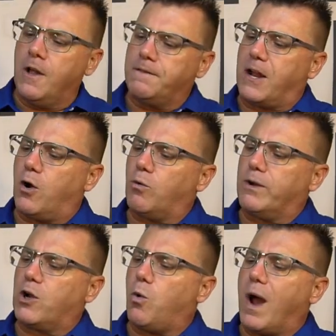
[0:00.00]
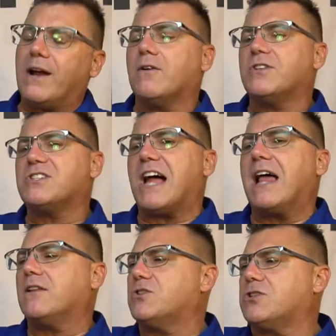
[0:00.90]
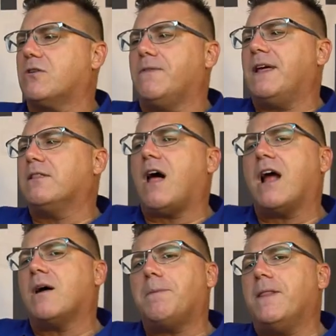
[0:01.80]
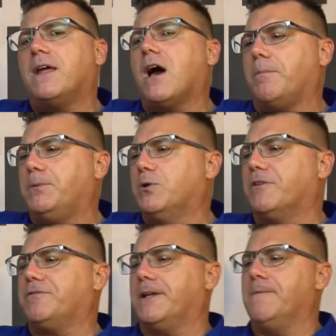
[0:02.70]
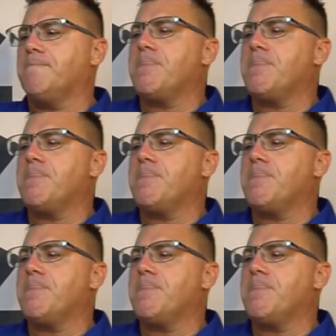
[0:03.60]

they don't require the silencer, and they line up and they cut beautifully.